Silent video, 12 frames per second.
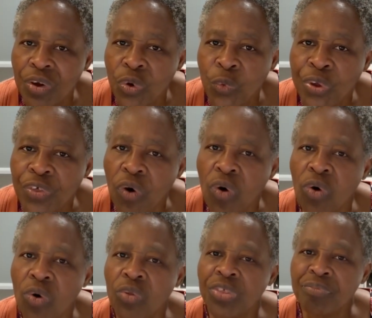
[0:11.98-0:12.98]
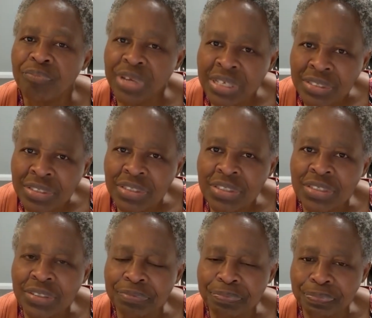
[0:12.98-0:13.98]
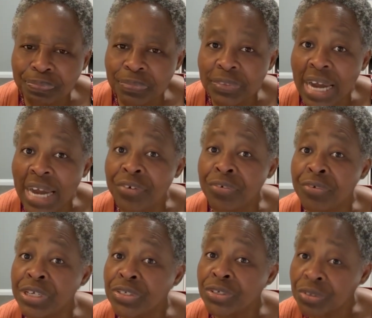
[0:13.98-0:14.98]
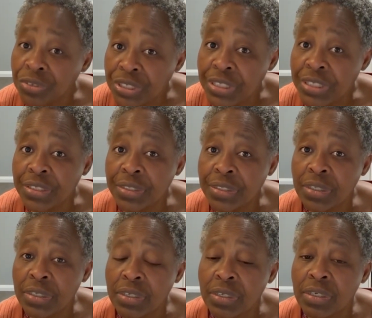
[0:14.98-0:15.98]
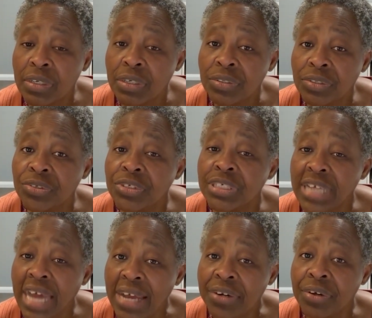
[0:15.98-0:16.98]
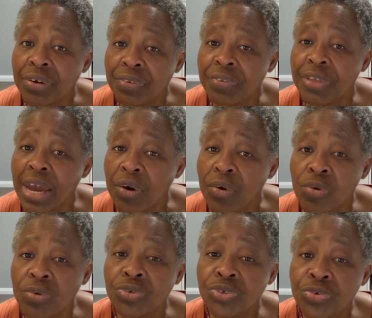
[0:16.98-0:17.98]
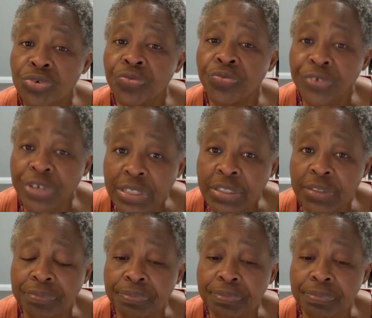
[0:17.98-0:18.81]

with all the means and resources to stand on their own 2 feet